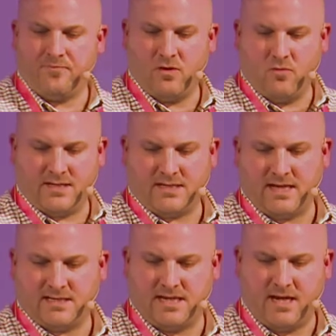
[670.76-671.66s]
Once
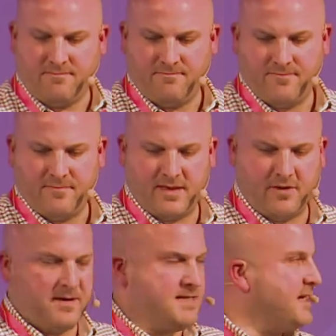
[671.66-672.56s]
that's done, they'll
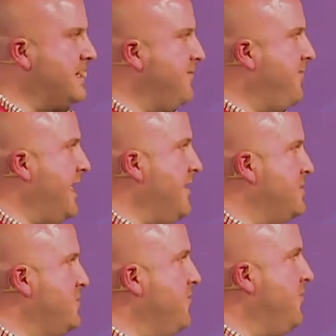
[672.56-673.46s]
basically fill out a
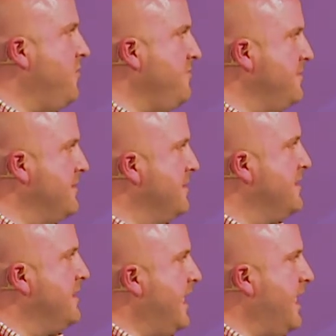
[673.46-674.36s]
short form
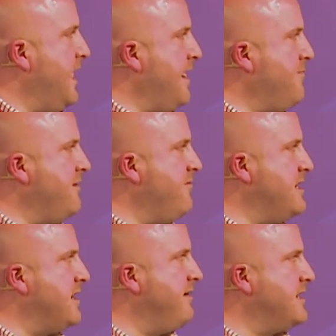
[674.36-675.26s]
and be
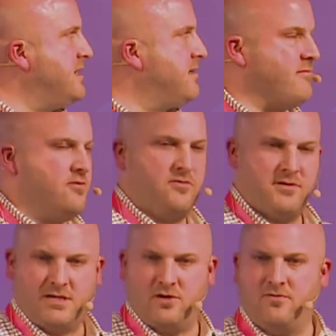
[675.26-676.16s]
redirected through
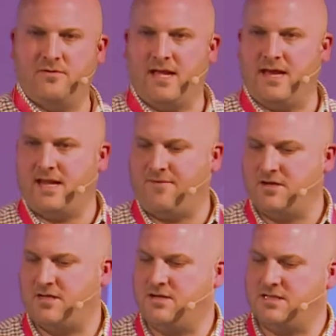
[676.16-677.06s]
to the end
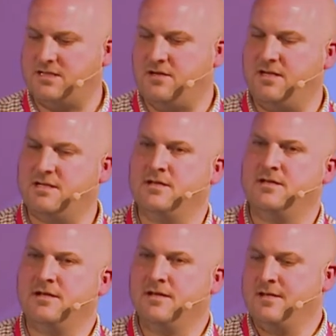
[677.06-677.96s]
advertiser site,
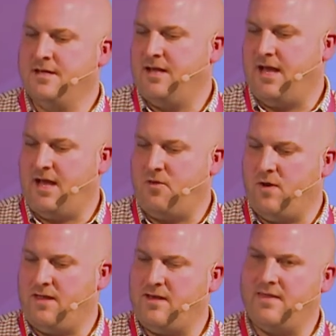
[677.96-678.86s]

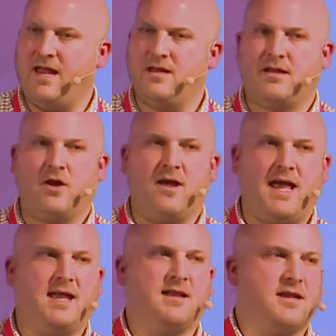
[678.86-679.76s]
where they then go
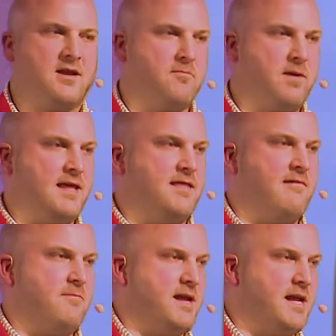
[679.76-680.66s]
ahead and complete their
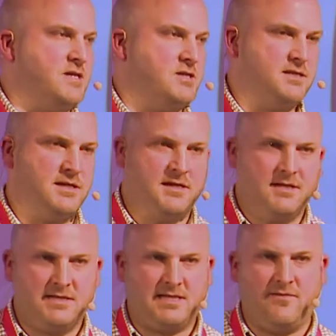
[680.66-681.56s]
application,
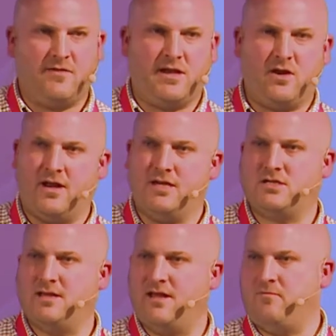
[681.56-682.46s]
safe in the knowledge
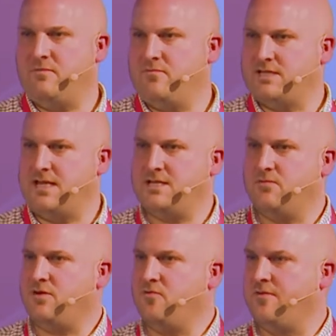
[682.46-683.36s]
that they've been presented
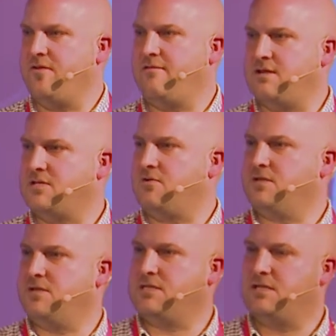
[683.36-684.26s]
with all the various
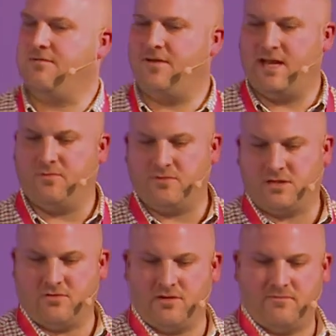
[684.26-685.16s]
options available
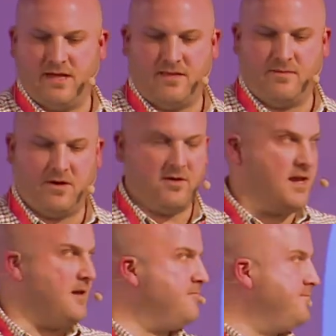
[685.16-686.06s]
to them in the market.